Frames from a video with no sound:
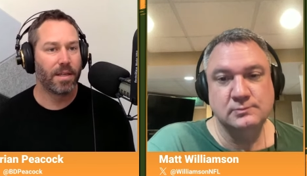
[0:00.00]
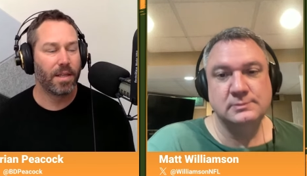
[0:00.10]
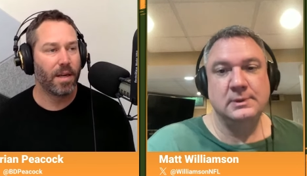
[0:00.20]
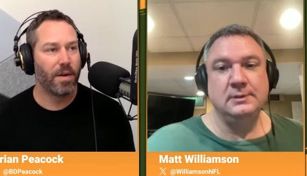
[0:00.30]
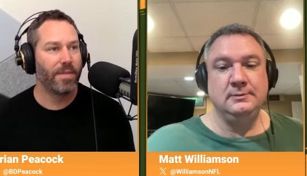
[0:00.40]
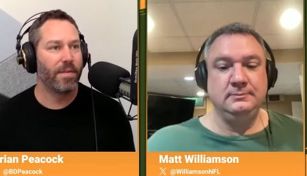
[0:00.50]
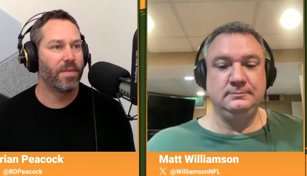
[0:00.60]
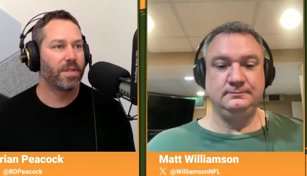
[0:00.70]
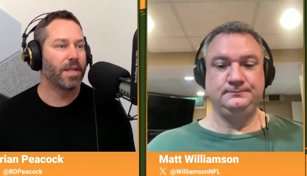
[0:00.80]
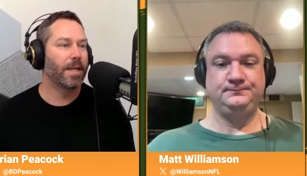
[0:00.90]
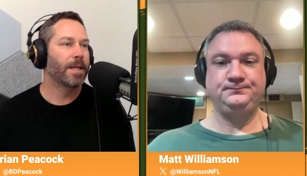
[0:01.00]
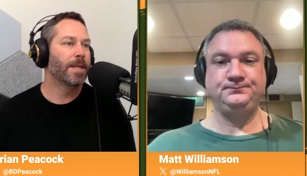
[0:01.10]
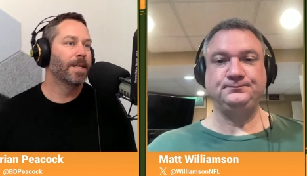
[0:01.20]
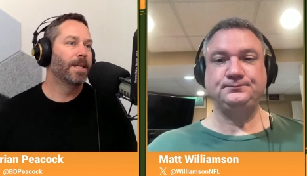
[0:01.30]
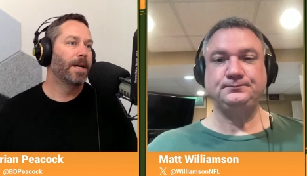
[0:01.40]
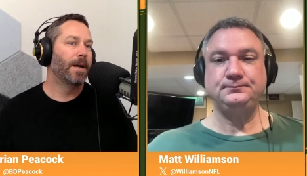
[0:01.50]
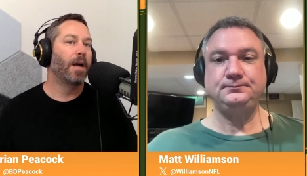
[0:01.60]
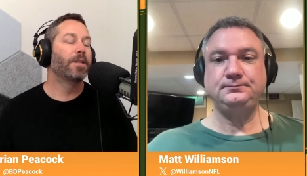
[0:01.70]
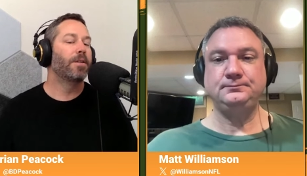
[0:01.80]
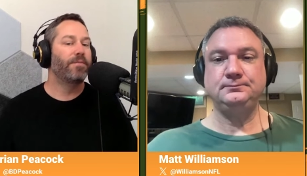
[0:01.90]
Speaker 1: you know, even if it's a, a
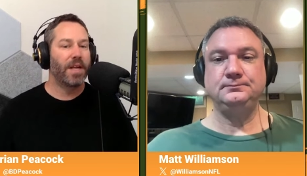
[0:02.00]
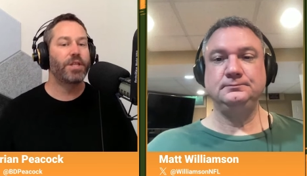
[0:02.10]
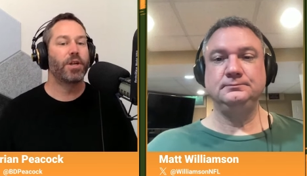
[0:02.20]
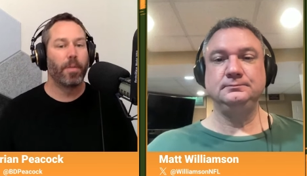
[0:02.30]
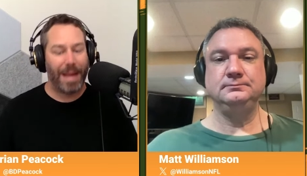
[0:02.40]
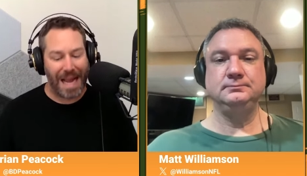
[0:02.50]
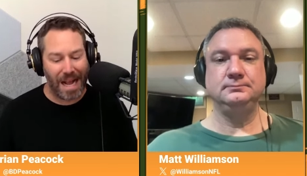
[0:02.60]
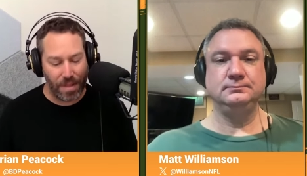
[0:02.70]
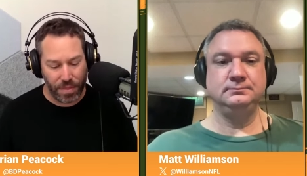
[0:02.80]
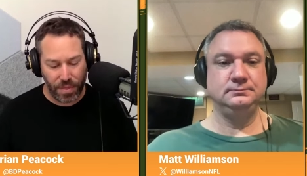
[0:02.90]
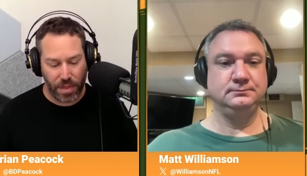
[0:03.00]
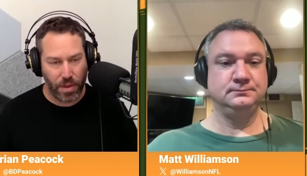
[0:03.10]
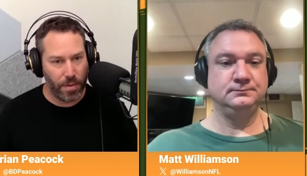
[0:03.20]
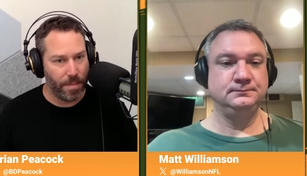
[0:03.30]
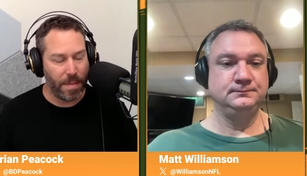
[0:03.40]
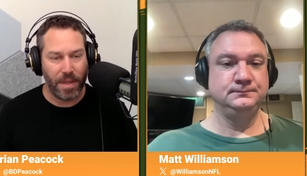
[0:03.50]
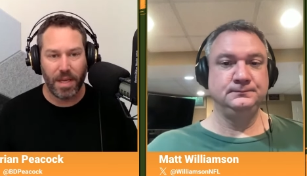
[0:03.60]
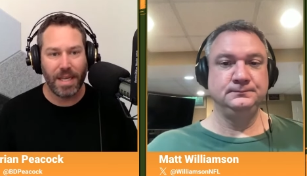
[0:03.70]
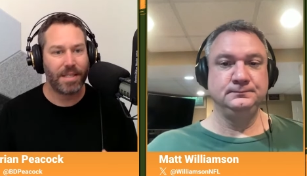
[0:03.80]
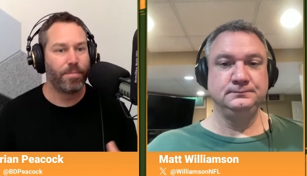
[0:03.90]
unconventional path Maybe you
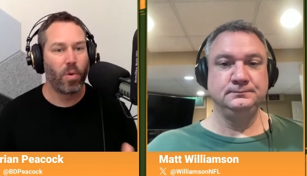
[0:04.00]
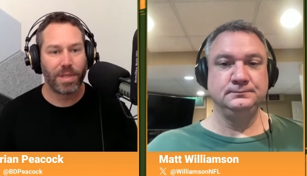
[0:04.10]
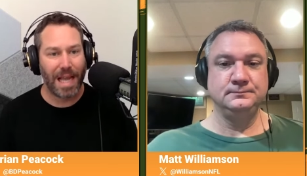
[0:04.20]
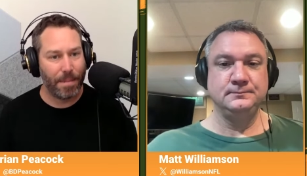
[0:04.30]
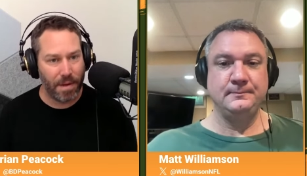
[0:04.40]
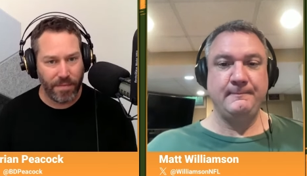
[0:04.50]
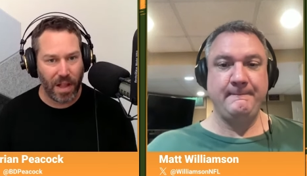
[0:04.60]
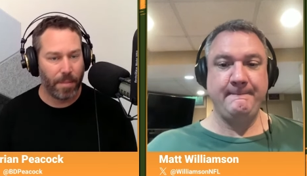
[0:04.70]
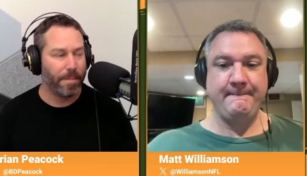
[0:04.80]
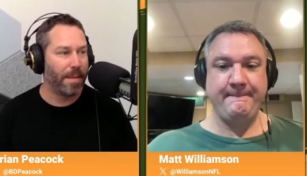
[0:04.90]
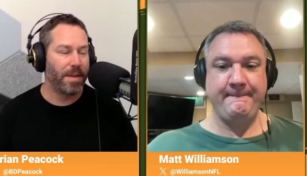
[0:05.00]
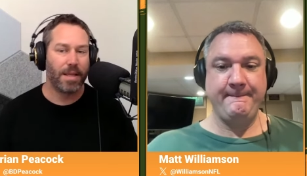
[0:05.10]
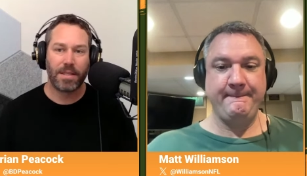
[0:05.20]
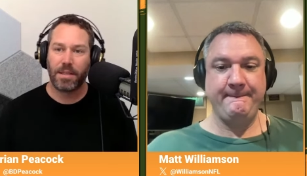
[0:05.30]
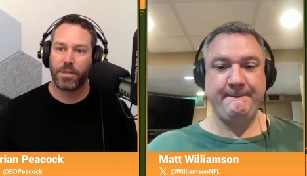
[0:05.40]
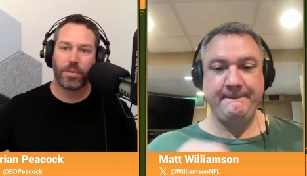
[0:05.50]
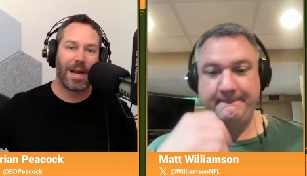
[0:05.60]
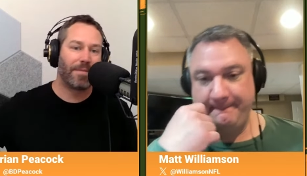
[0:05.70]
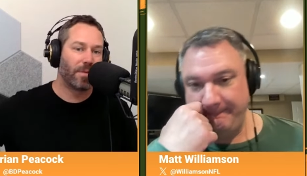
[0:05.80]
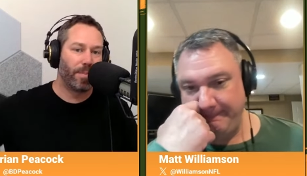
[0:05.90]
need more time to develop. Maybe you, you
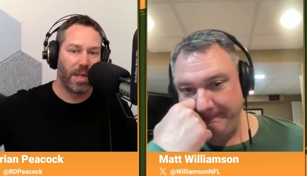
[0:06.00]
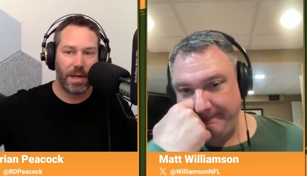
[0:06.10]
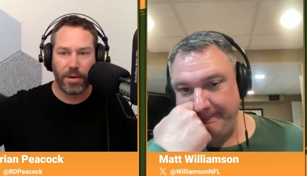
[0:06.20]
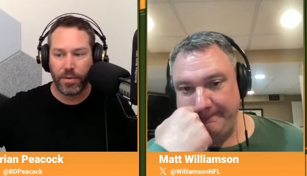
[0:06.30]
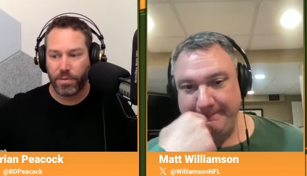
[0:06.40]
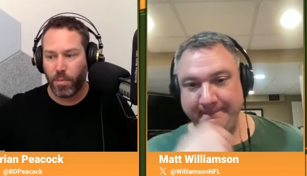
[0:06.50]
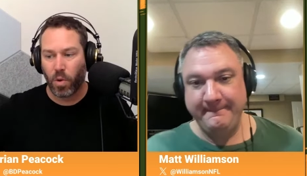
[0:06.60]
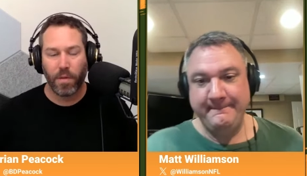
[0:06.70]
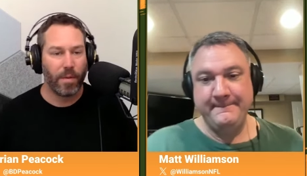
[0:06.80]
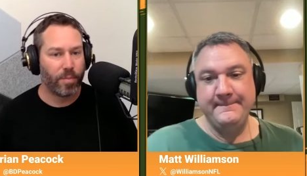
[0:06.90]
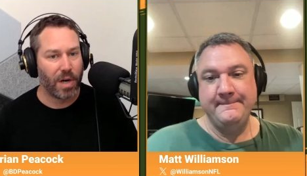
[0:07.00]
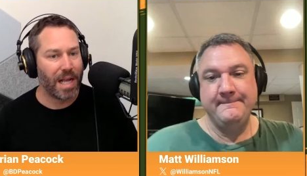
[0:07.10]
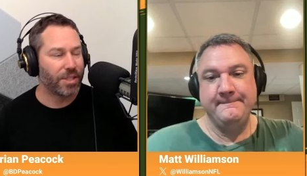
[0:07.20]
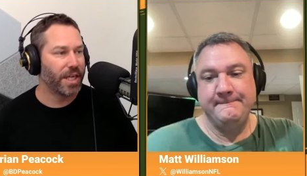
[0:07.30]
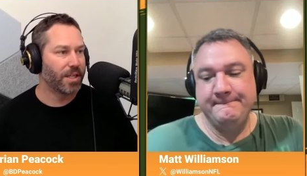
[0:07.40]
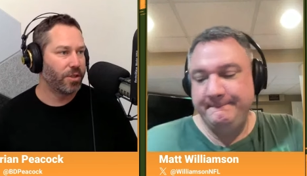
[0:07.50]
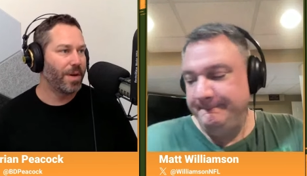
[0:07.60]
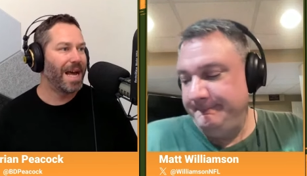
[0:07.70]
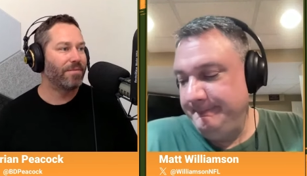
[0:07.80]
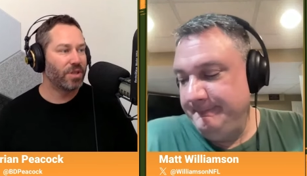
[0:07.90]
draft a player who's more of a project. You
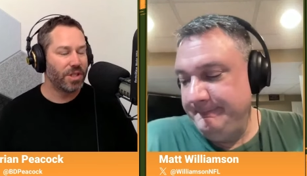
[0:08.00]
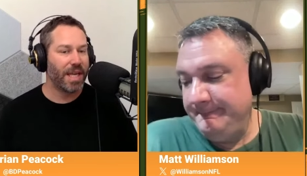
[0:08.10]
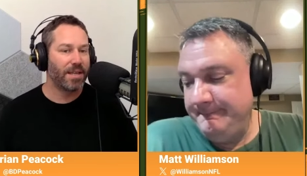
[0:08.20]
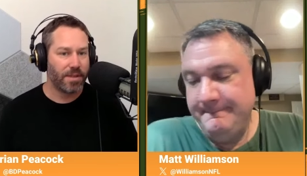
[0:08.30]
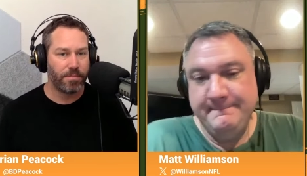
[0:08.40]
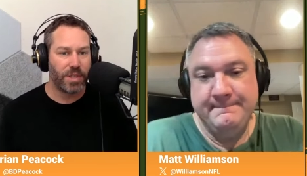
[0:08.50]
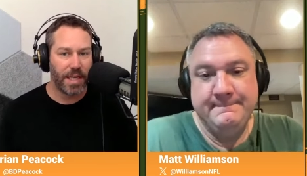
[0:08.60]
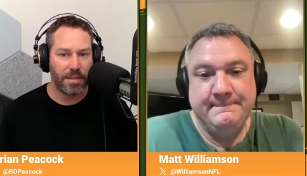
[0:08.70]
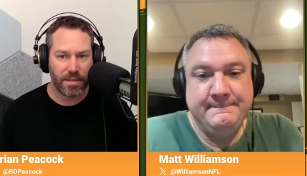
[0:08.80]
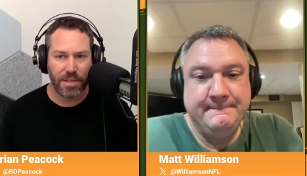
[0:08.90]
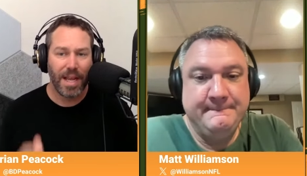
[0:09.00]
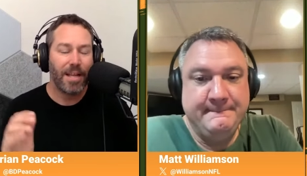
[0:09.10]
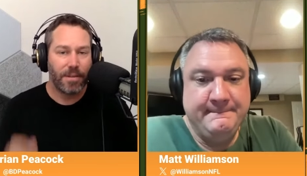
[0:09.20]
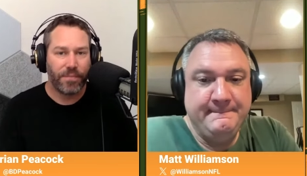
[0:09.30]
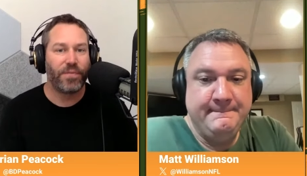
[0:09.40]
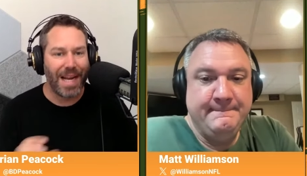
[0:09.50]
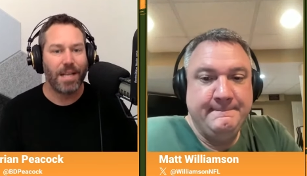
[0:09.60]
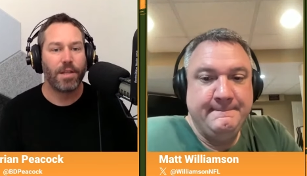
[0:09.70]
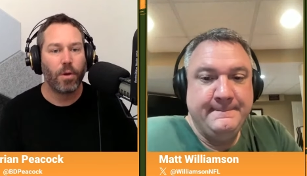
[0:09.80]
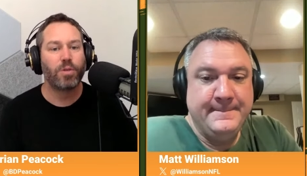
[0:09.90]
have to take some chances to
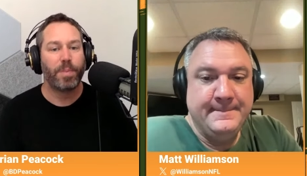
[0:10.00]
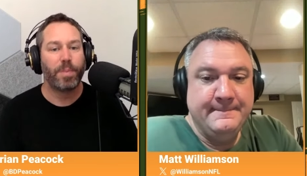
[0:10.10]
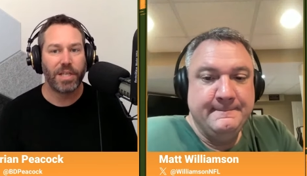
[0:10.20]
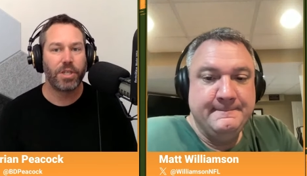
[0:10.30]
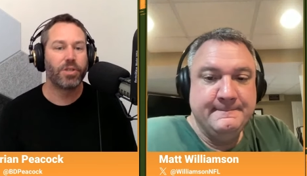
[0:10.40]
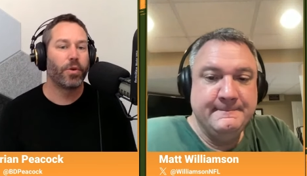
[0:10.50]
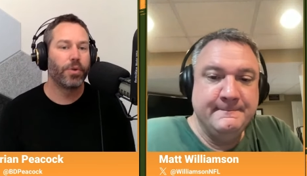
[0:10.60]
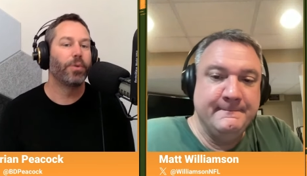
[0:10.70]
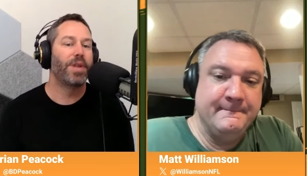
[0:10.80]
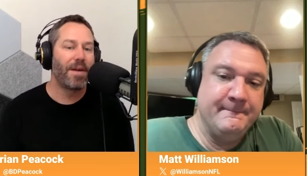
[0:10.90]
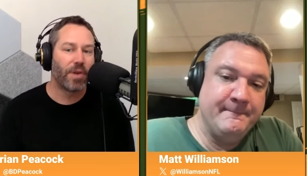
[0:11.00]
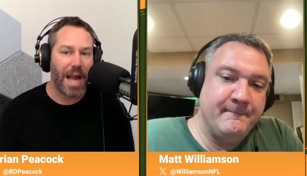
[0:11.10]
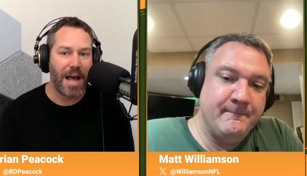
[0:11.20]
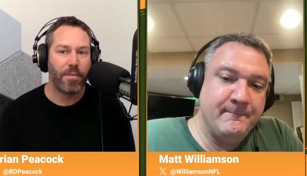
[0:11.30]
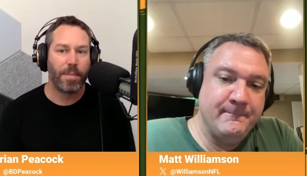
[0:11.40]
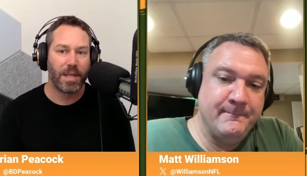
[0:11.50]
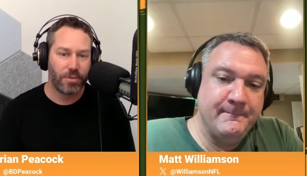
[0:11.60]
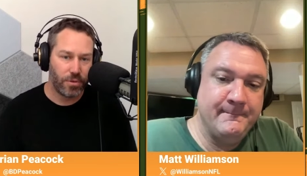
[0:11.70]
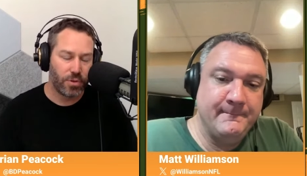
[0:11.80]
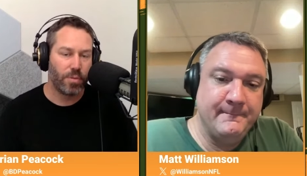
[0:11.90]
find those positions, or you'll never have them because
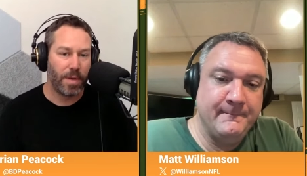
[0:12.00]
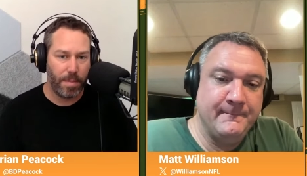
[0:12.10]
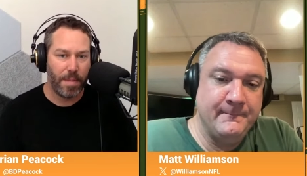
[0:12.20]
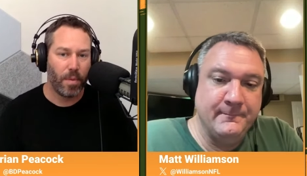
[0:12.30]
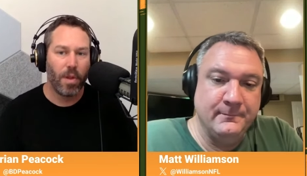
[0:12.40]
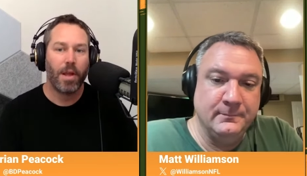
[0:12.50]
there's too many people